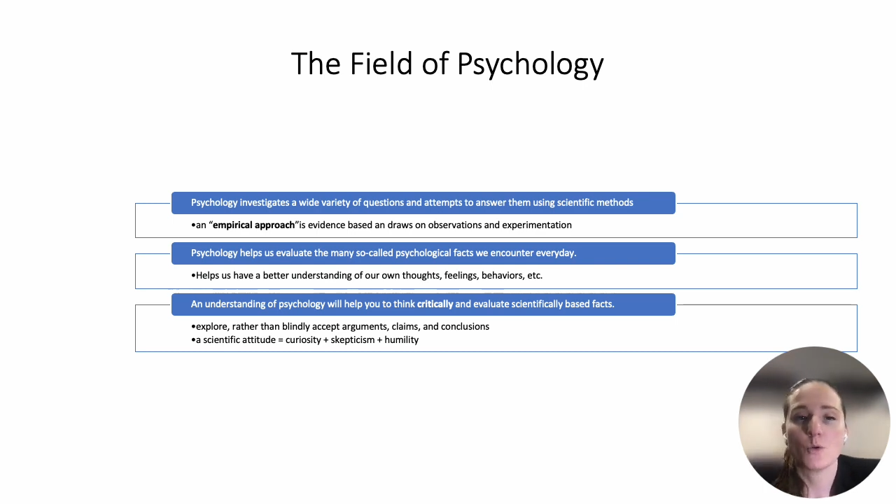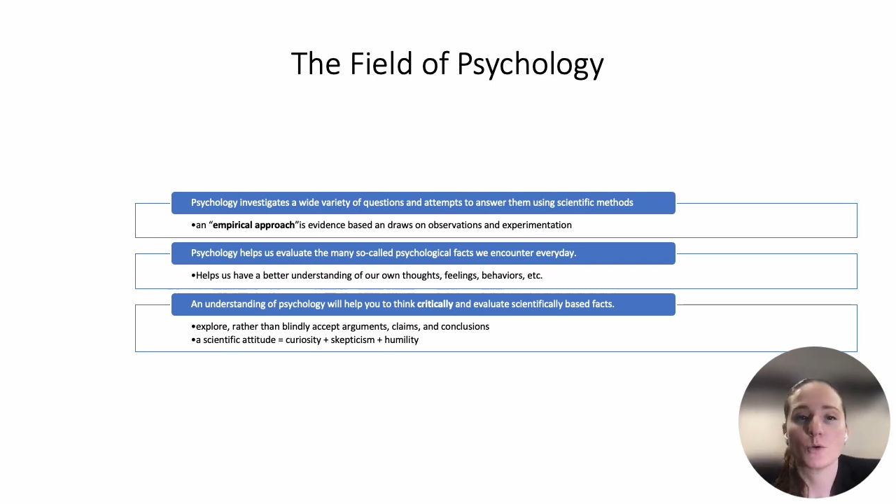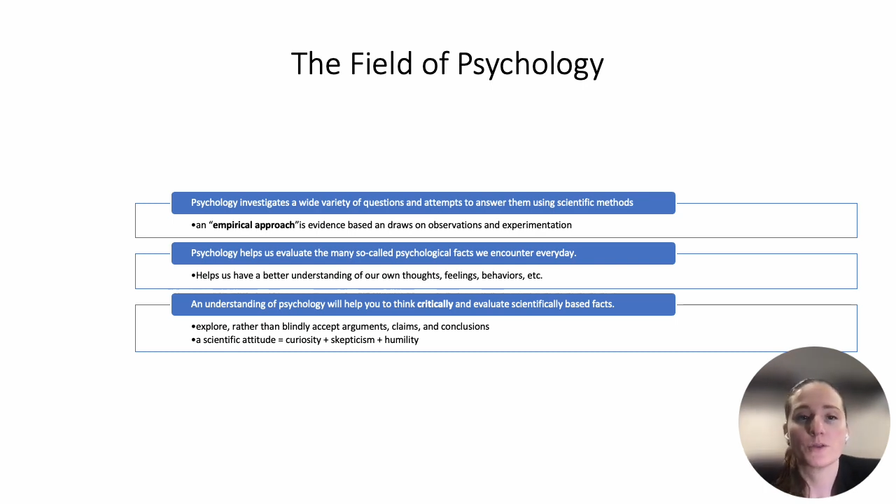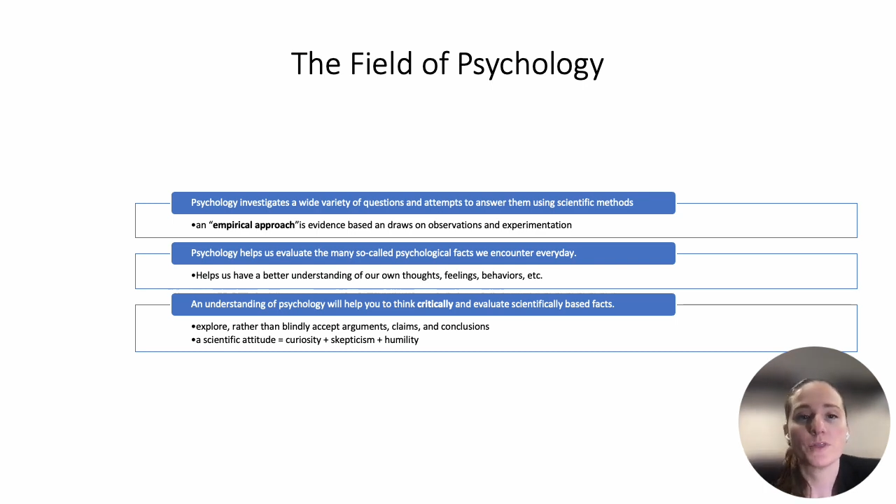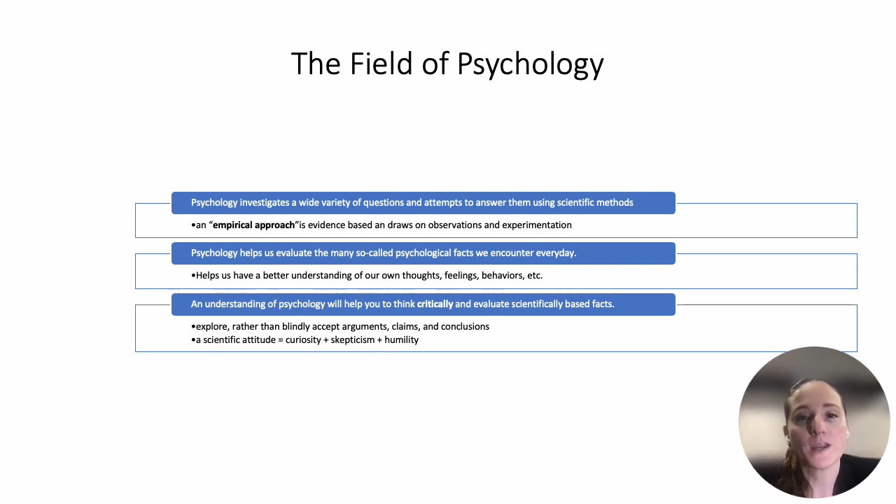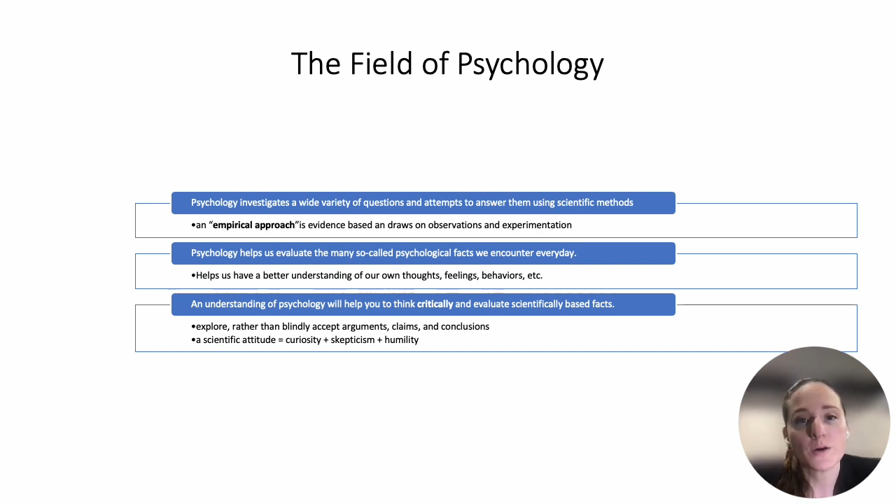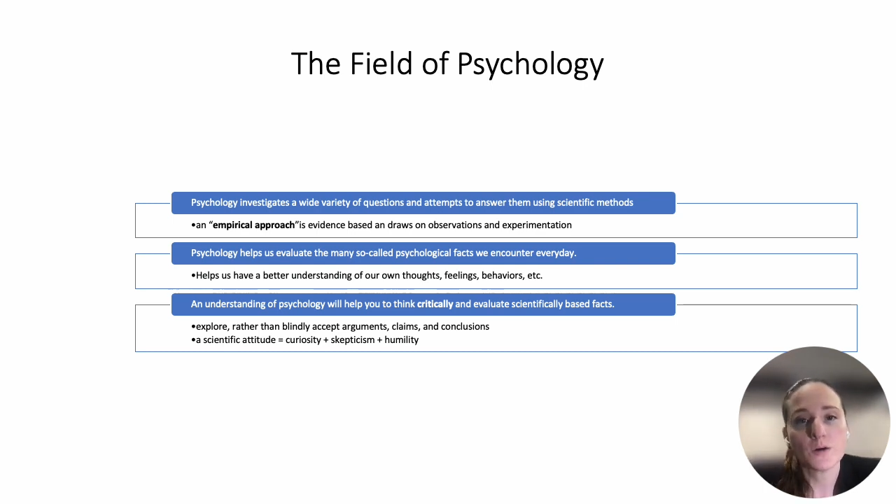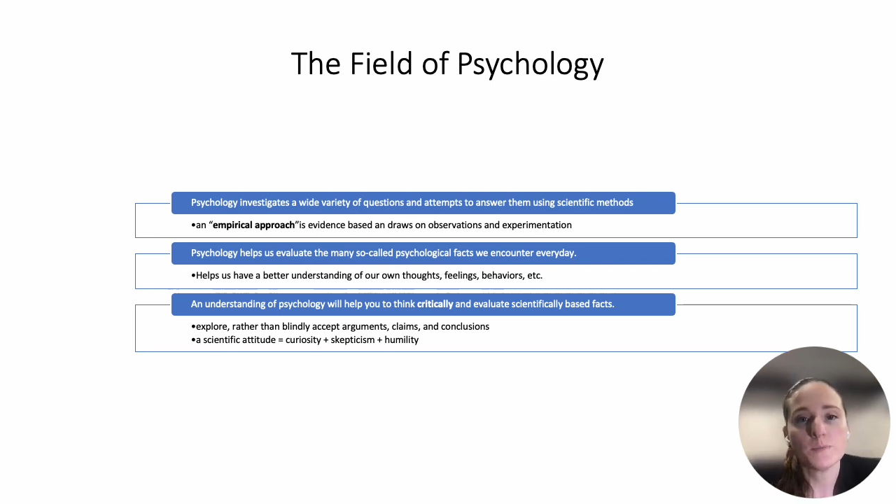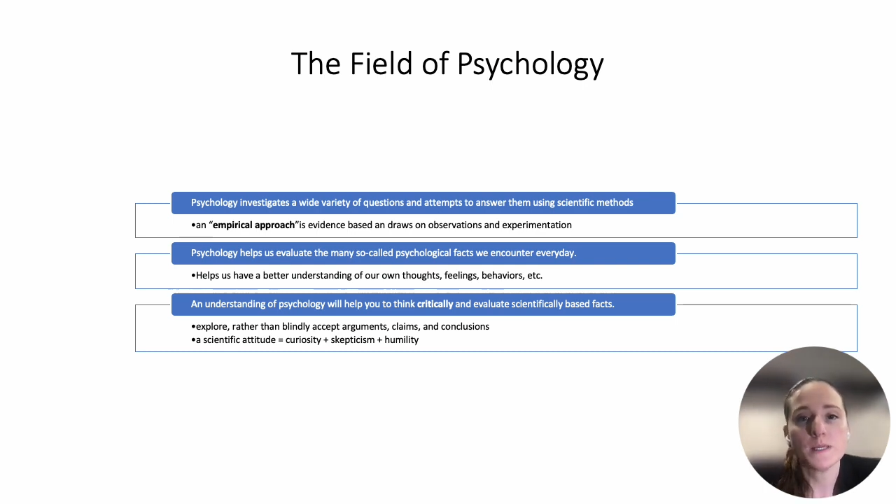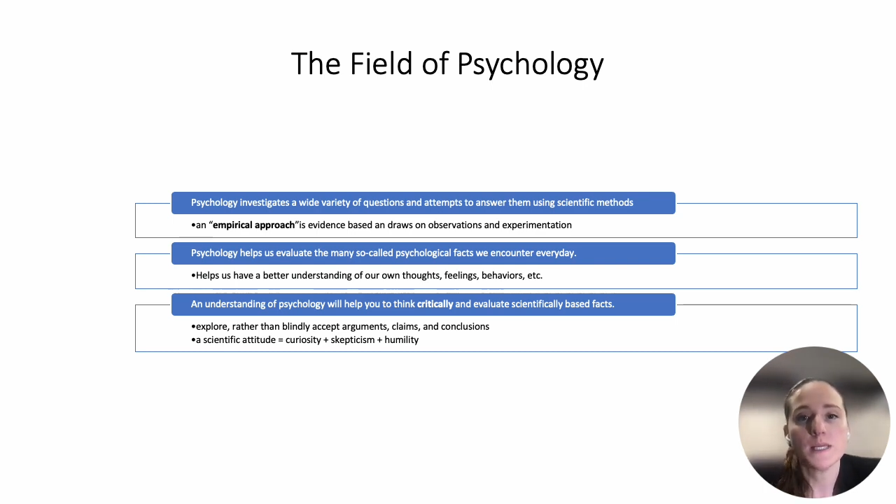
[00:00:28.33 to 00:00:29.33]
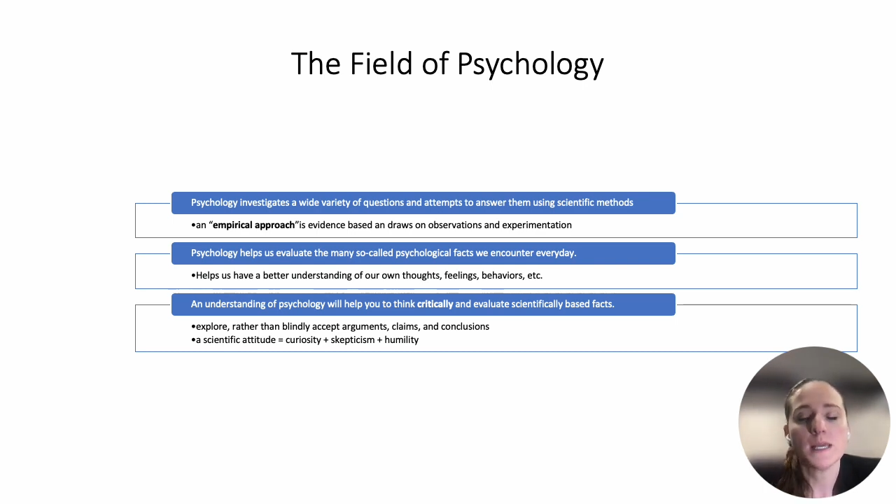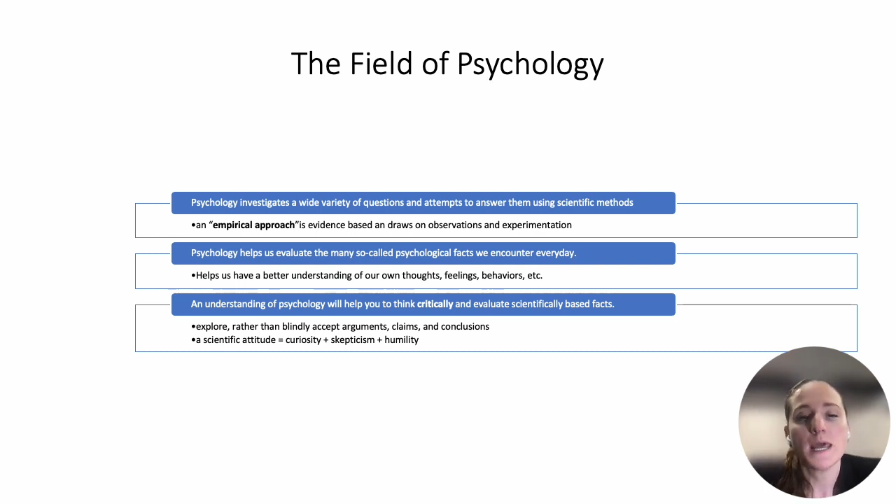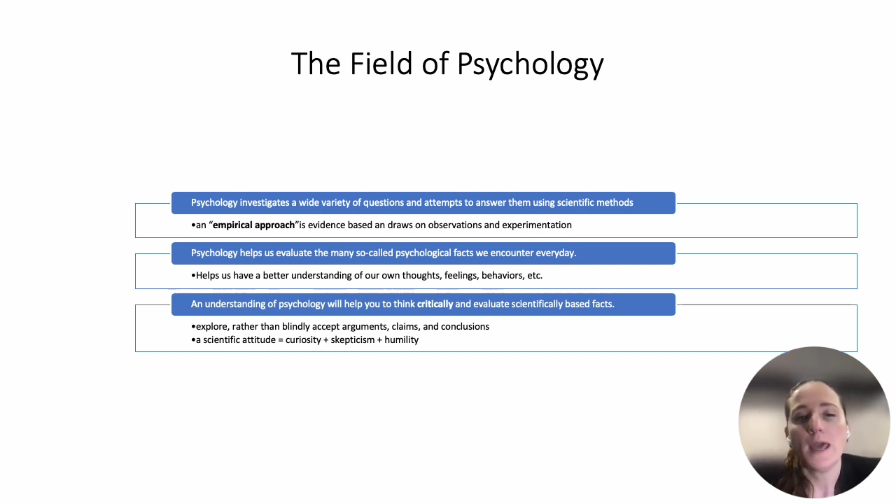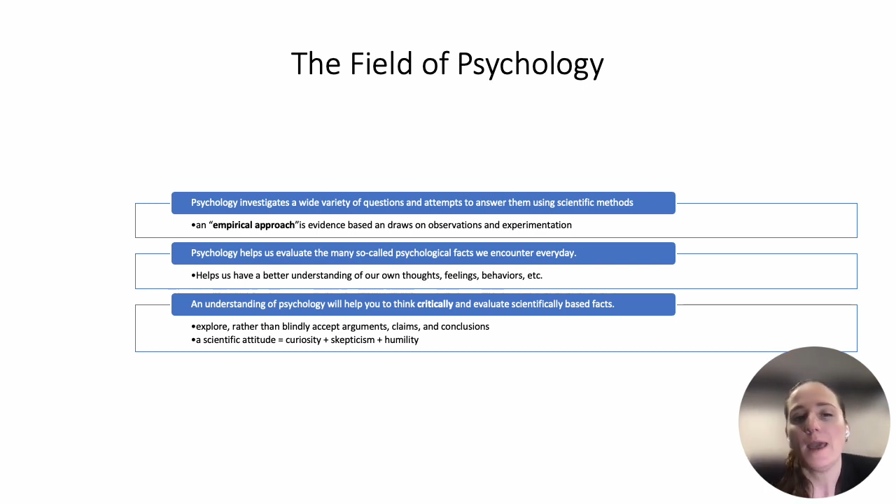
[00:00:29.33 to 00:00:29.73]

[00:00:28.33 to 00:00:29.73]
or therapy,